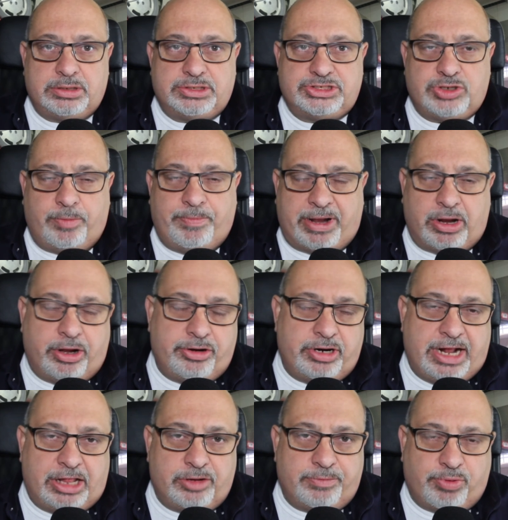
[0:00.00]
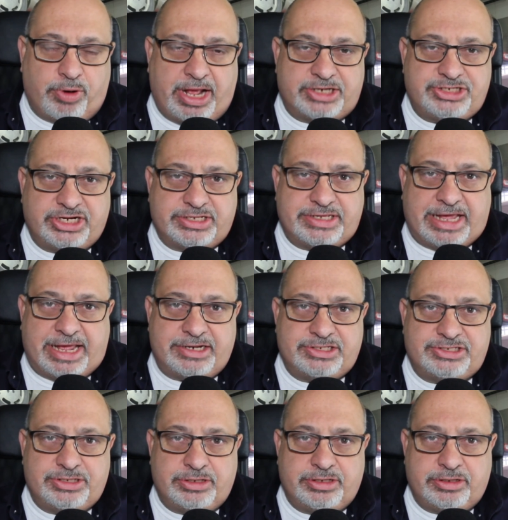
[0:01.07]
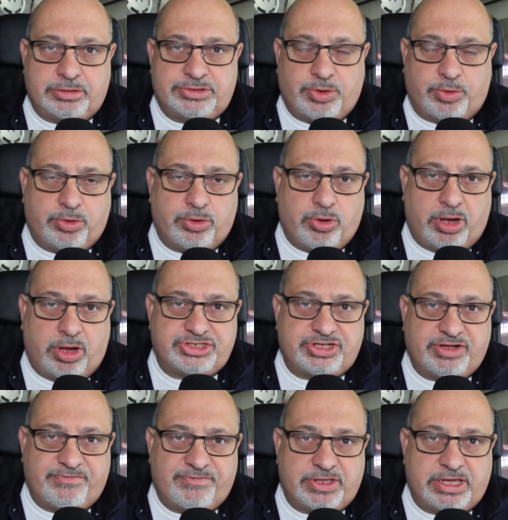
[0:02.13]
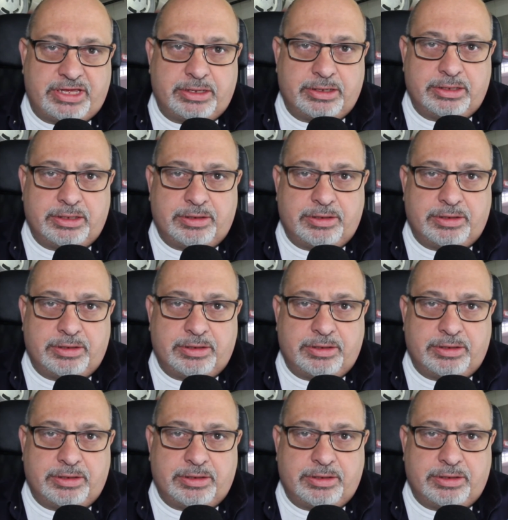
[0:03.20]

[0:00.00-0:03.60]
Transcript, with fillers: So about a $100 project added to the total cost of the